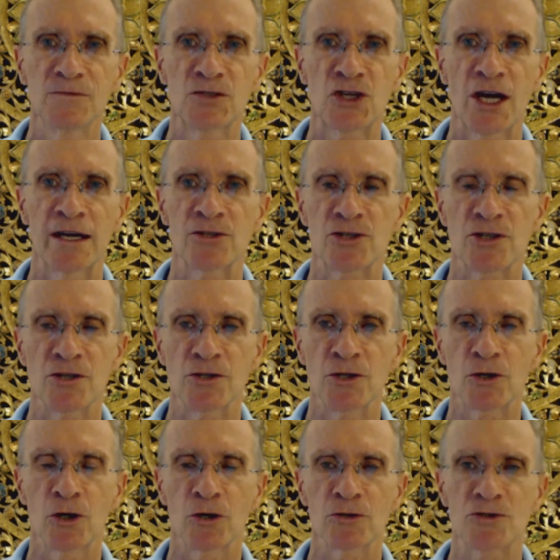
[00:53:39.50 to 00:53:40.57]
Change that
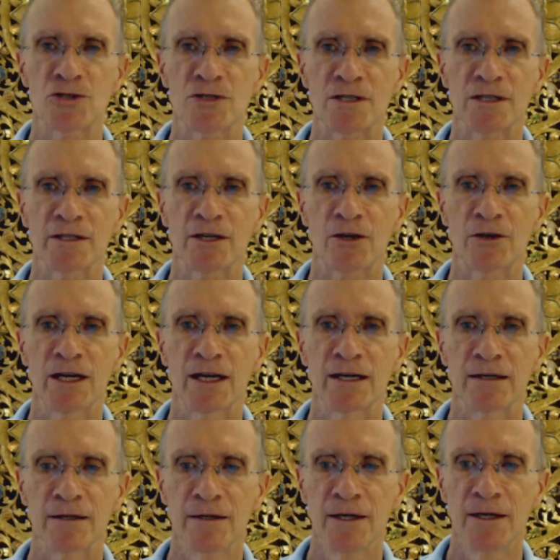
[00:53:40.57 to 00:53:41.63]
you consciously
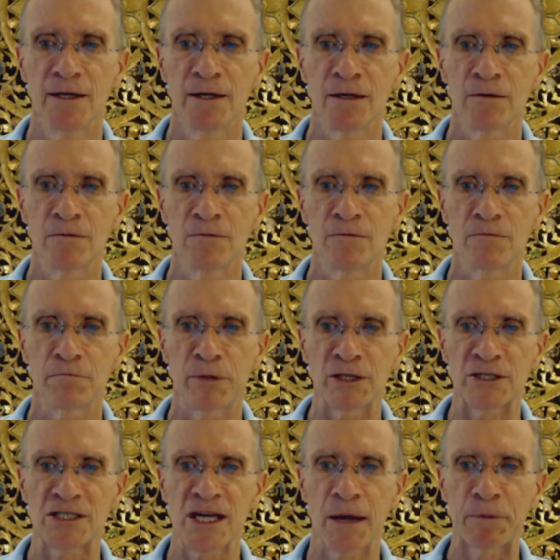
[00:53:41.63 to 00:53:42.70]
create
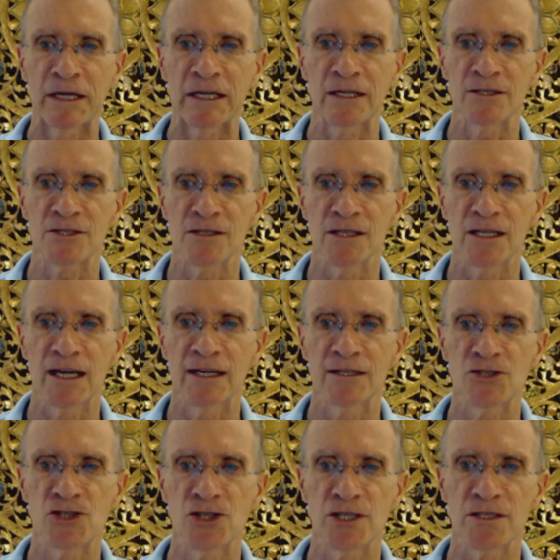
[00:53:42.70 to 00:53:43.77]
by tapping into the
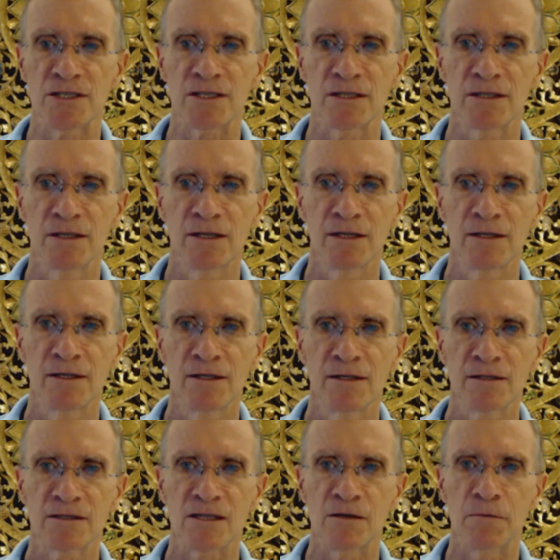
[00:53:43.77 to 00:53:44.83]
energies,
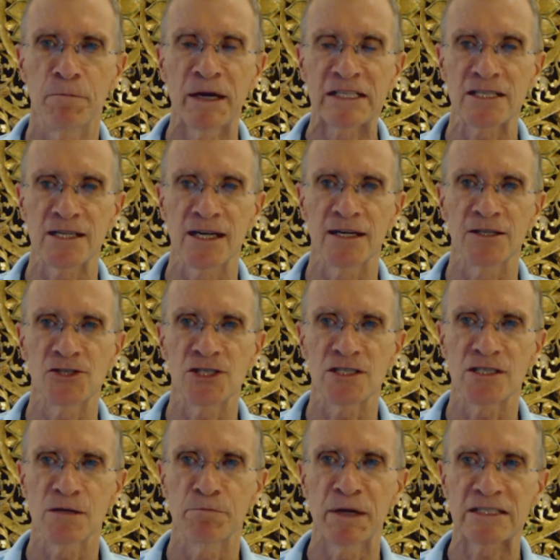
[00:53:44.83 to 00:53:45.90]
to the best
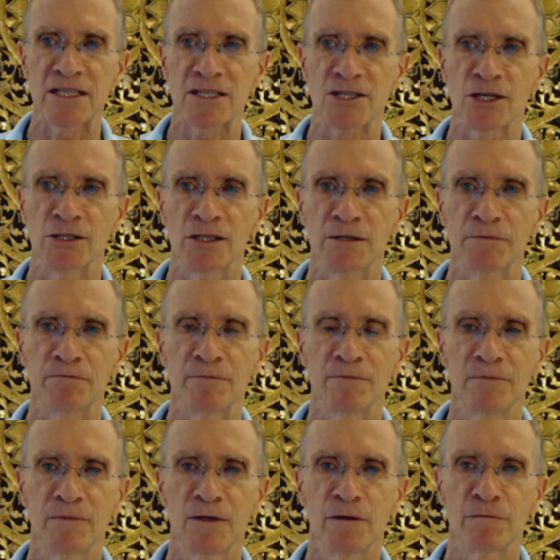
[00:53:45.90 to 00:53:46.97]
time
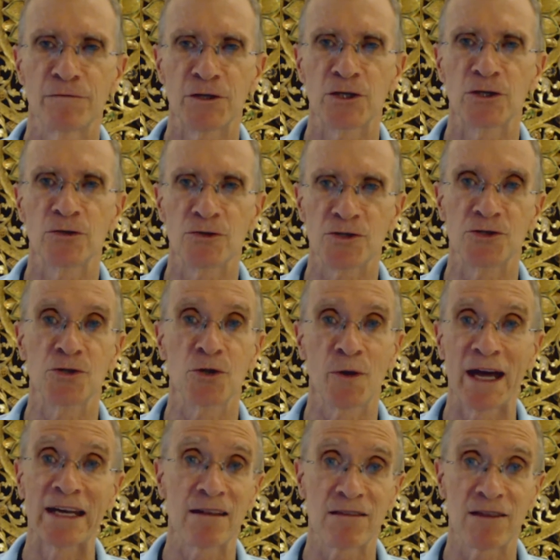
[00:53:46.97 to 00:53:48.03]
for you to do
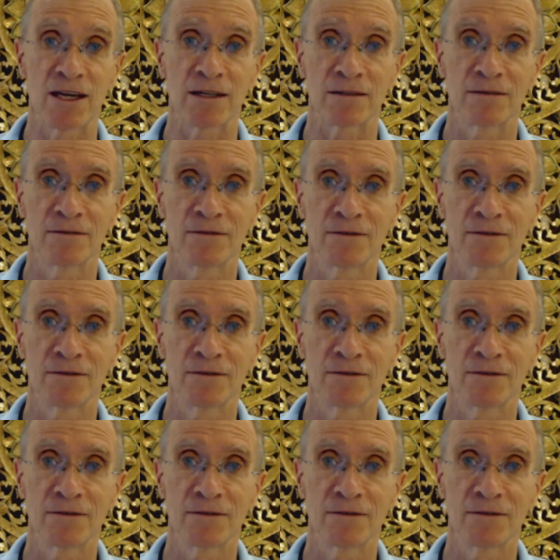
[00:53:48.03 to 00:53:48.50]
anything.